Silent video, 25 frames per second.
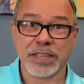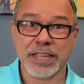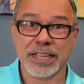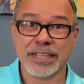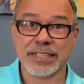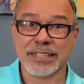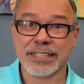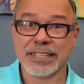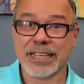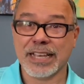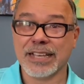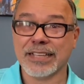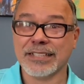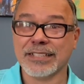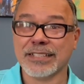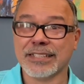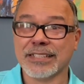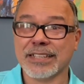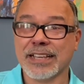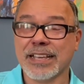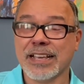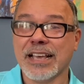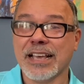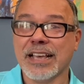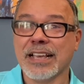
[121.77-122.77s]
It
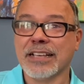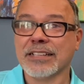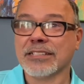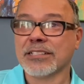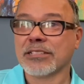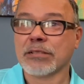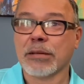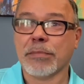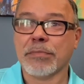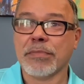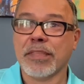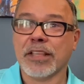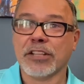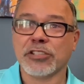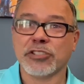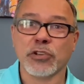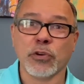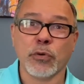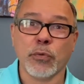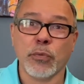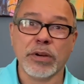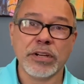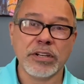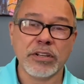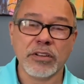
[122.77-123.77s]
says something that your
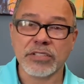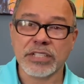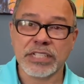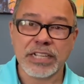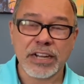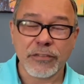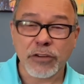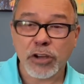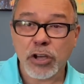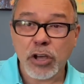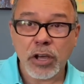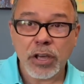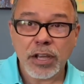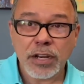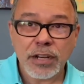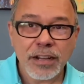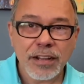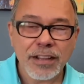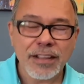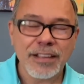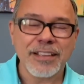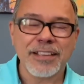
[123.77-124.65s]
windows never could.